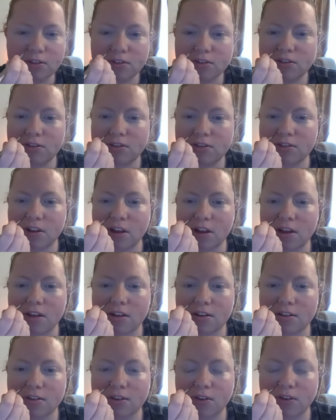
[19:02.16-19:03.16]

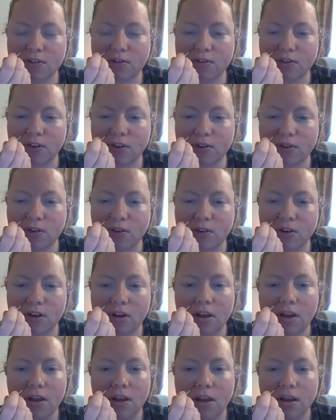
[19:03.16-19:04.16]
start of your
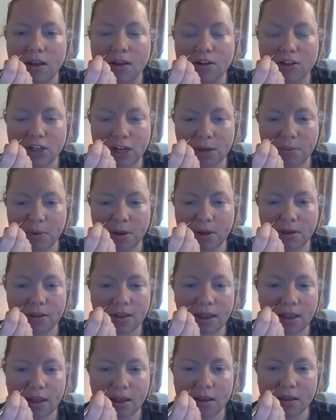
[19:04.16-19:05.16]
cheekbone
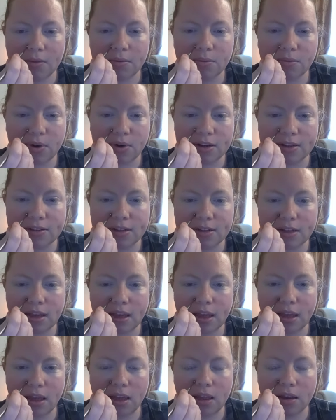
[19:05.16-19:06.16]
there,
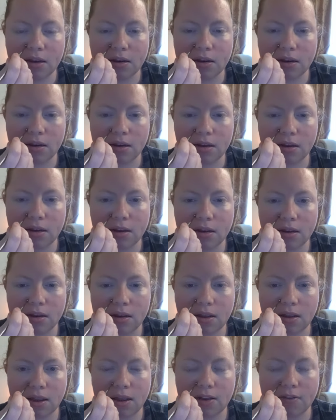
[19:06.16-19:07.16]
pressing in
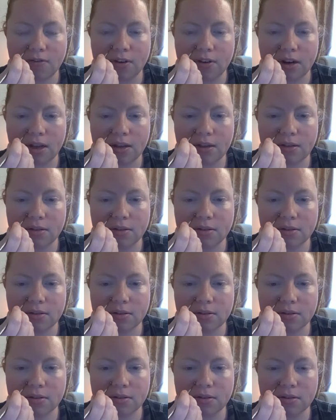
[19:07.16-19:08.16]
and
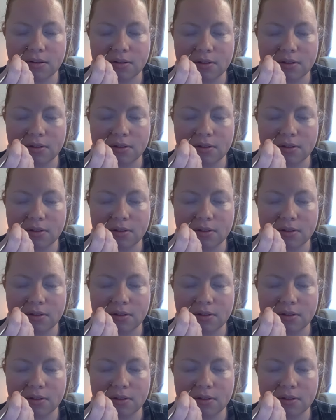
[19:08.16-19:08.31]
release.